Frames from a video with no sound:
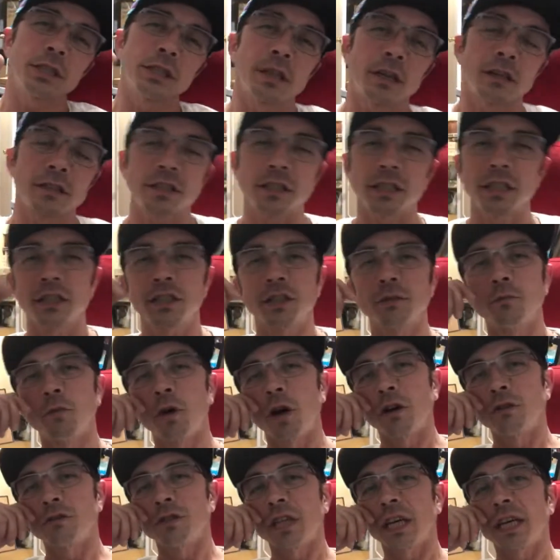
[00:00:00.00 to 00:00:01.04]
I'll see you
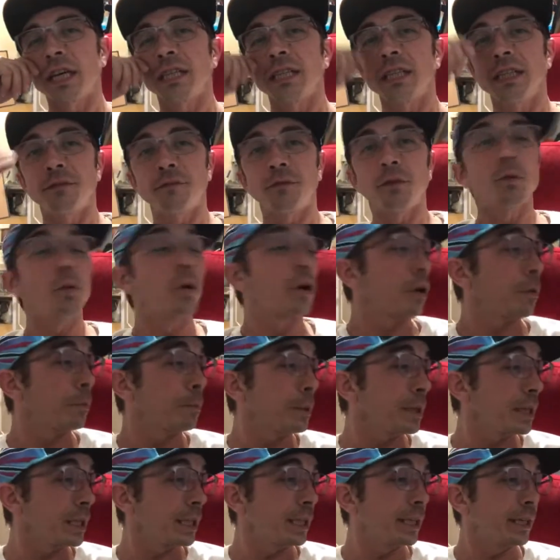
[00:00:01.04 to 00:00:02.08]
tomorrow night. If you want to
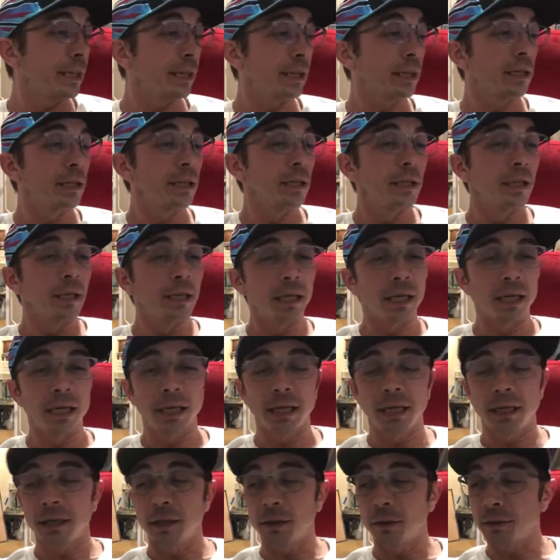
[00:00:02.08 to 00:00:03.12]
be here,
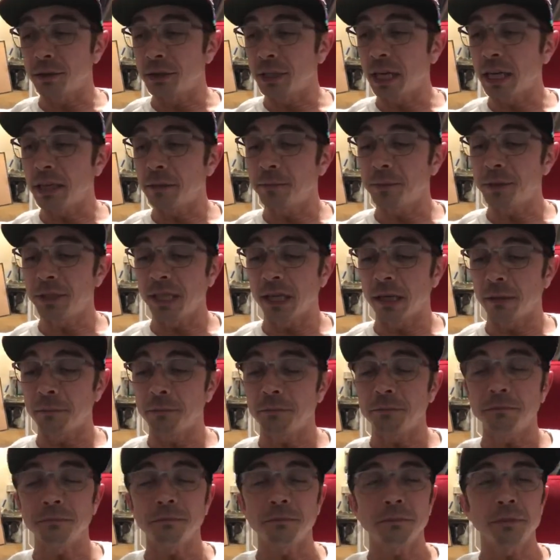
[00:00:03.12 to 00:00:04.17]
9 p.m.